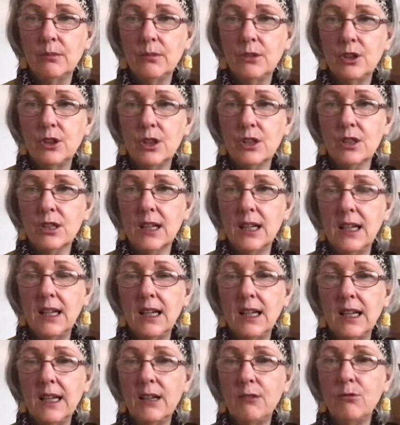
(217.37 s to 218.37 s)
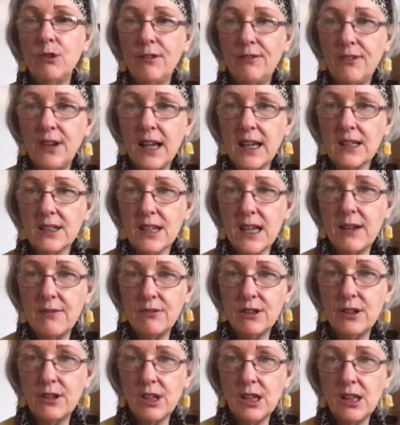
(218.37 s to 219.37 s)
just clearly. It reflects
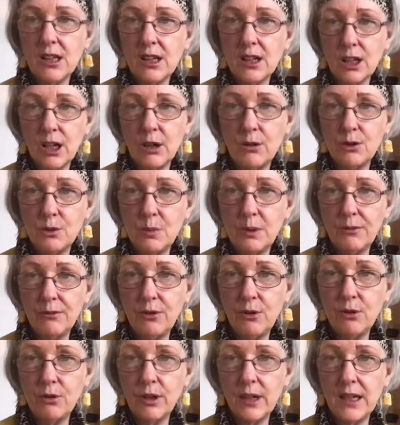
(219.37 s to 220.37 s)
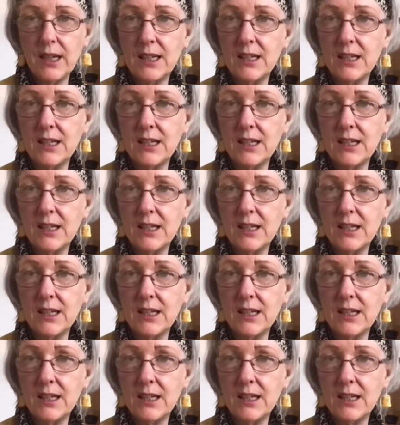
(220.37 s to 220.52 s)
everything that goes before it.